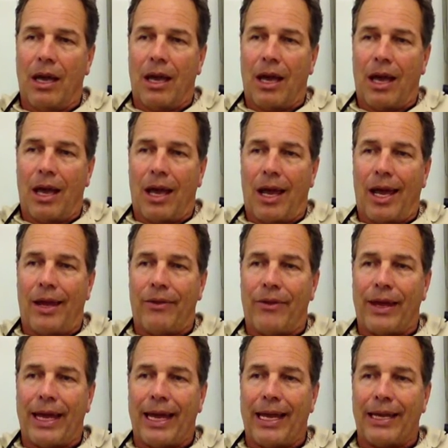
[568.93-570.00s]
and
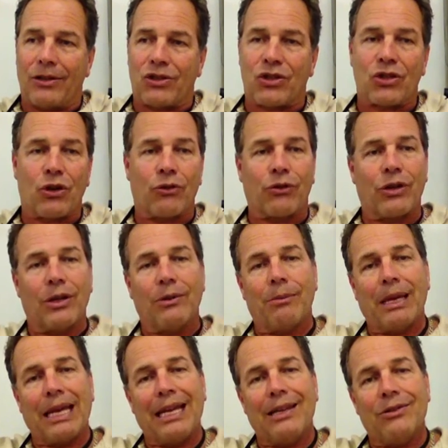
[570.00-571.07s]
they insert them
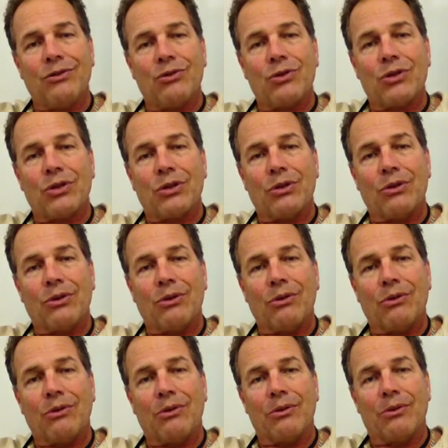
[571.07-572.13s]

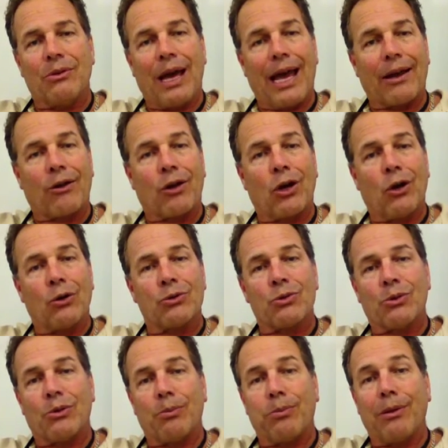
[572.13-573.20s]
into
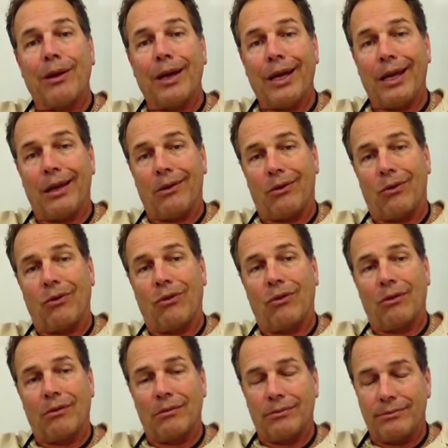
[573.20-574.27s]
agricultural plants.
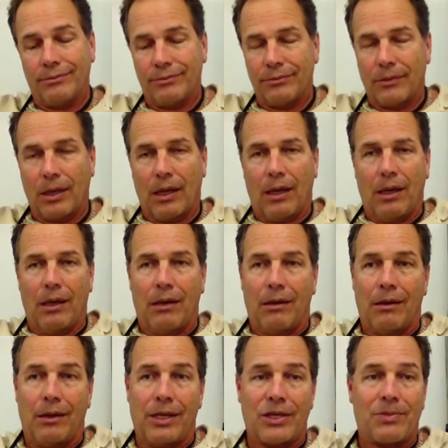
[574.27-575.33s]

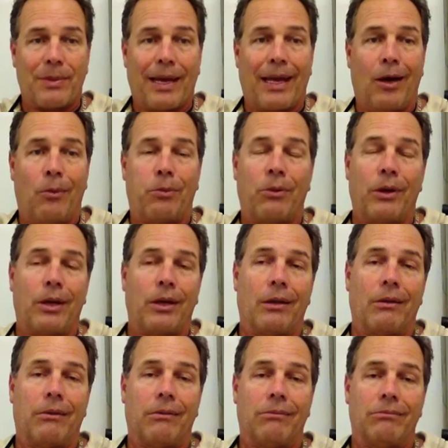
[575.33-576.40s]
And this may help with
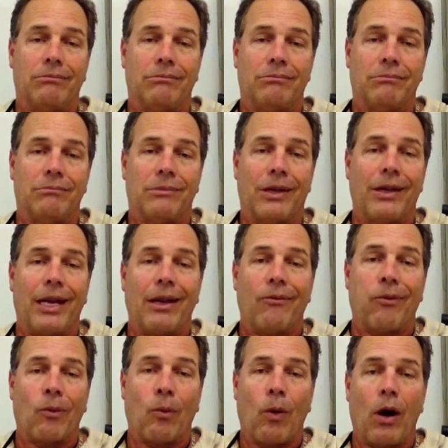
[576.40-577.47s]
the need
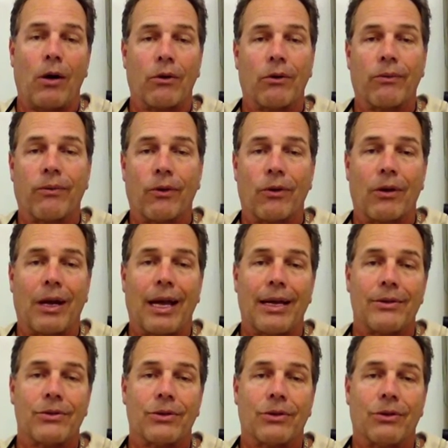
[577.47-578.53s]
for water,
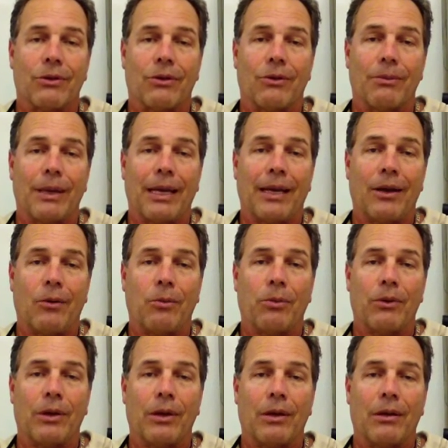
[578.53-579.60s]
fertilizer, or may help
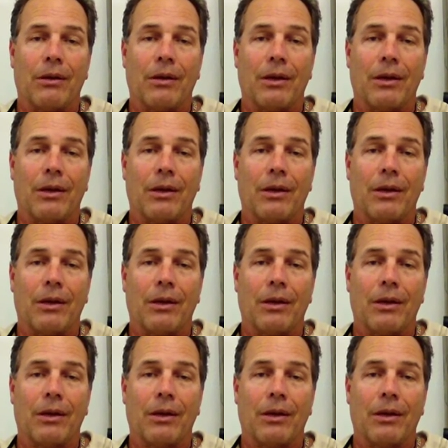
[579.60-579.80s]
with